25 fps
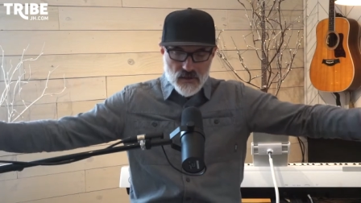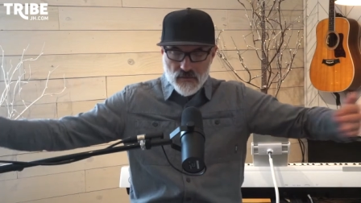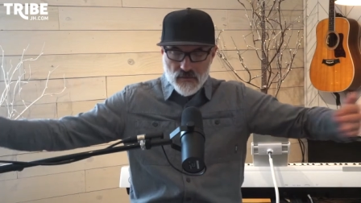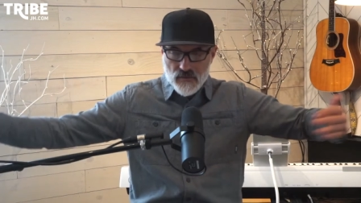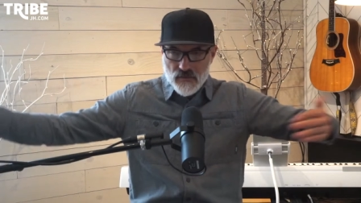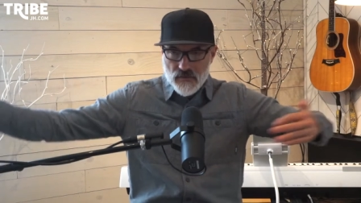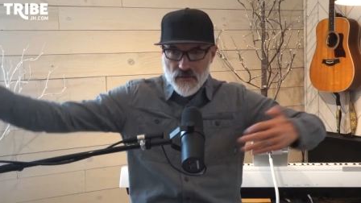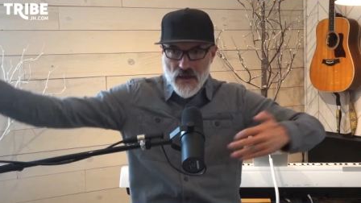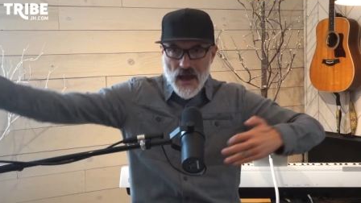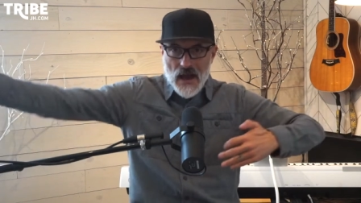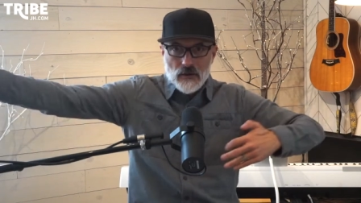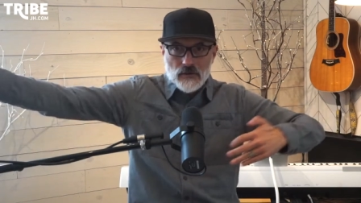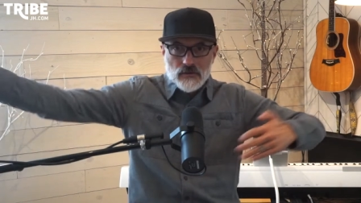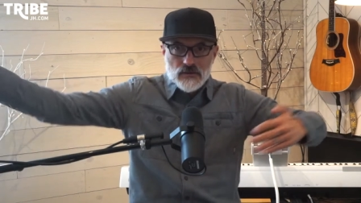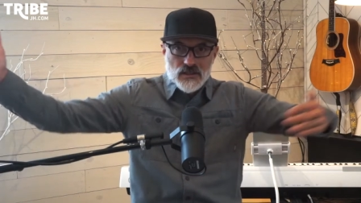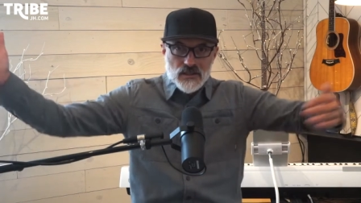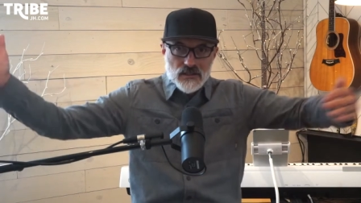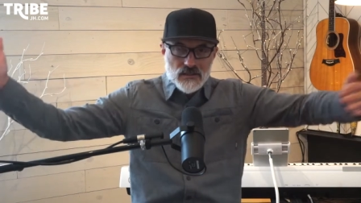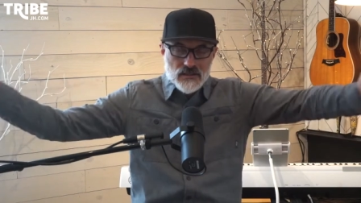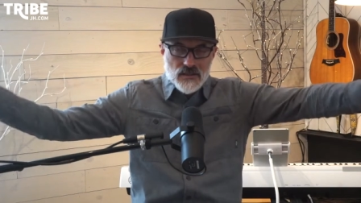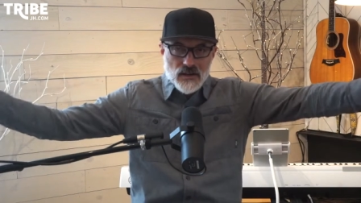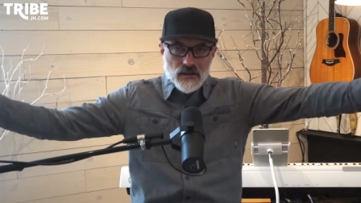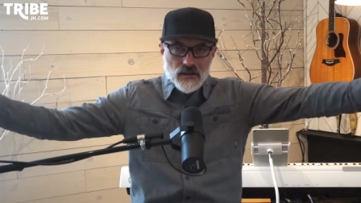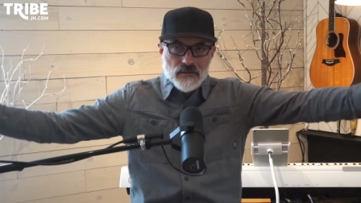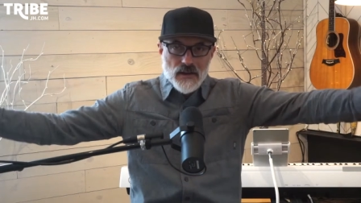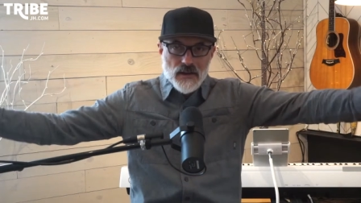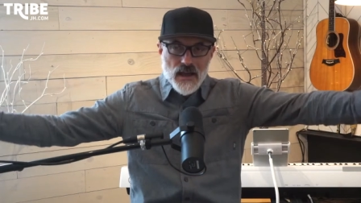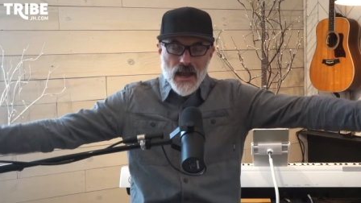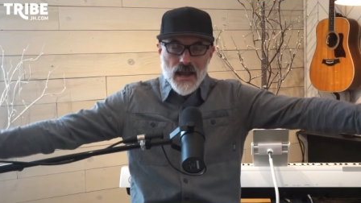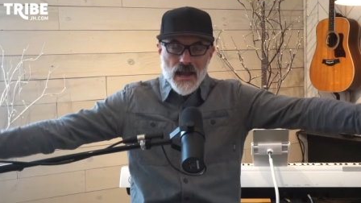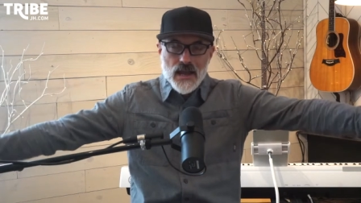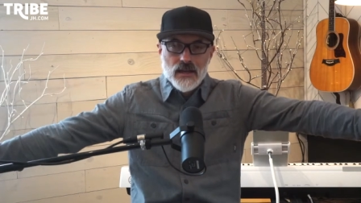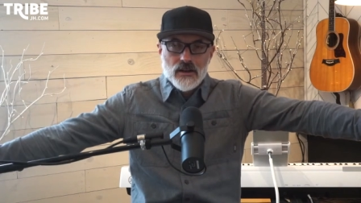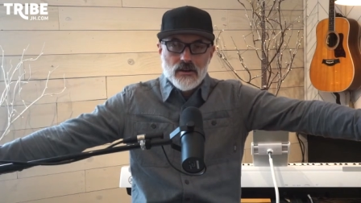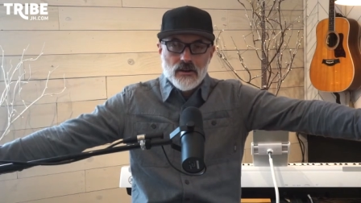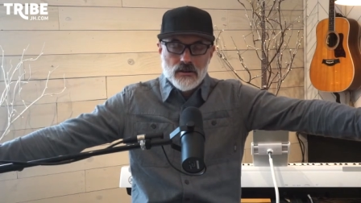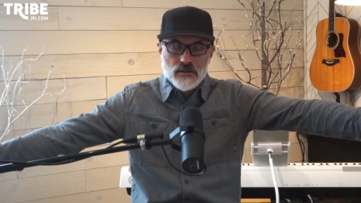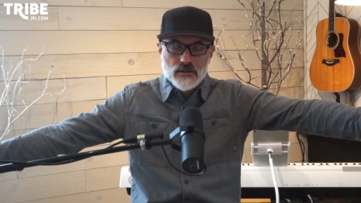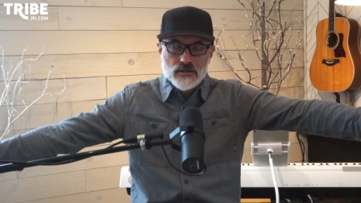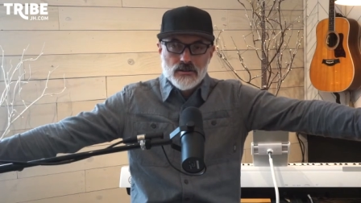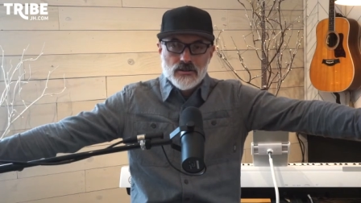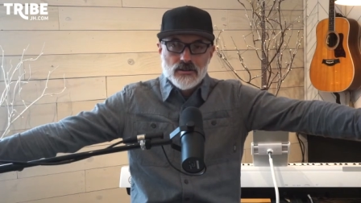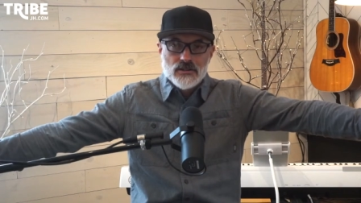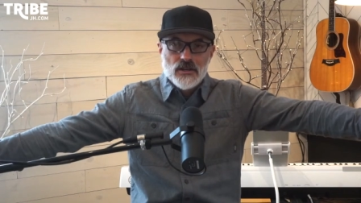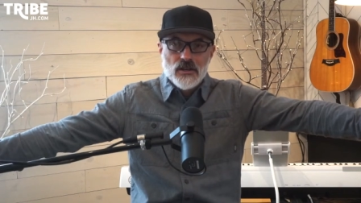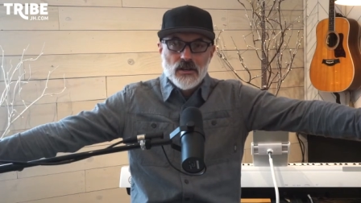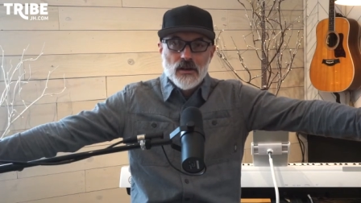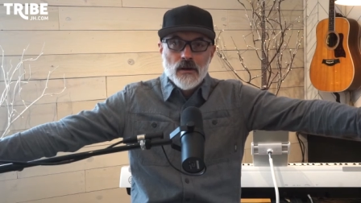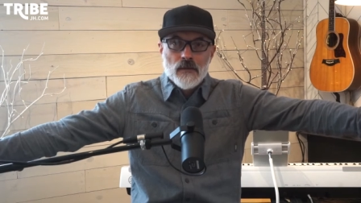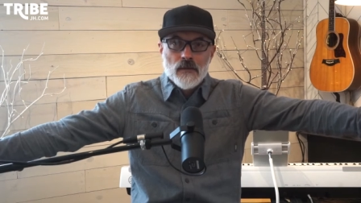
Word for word: thousands of acres